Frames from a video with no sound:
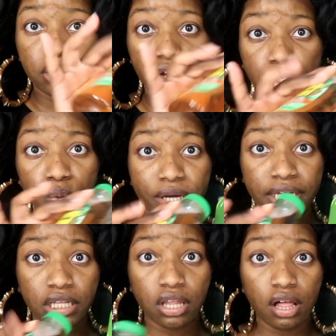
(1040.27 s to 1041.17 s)
it on the
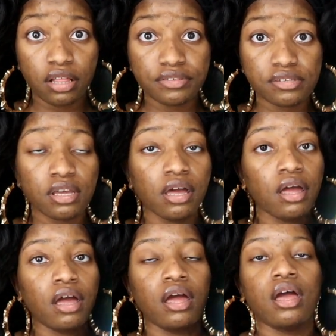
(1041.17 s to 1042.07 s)
wet cloths,
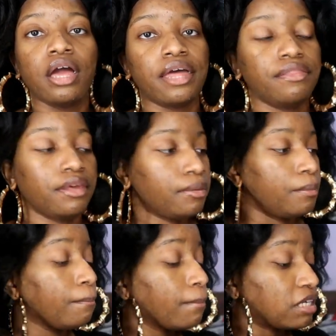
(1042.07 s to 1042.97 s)
and
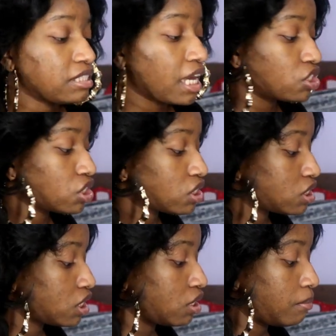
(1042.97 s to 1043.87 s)
then attach it
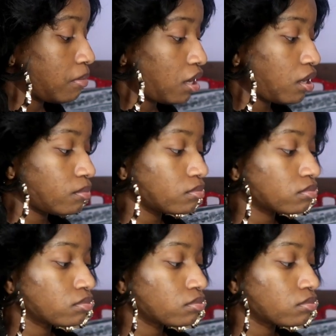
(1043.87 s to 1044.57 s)
to the mop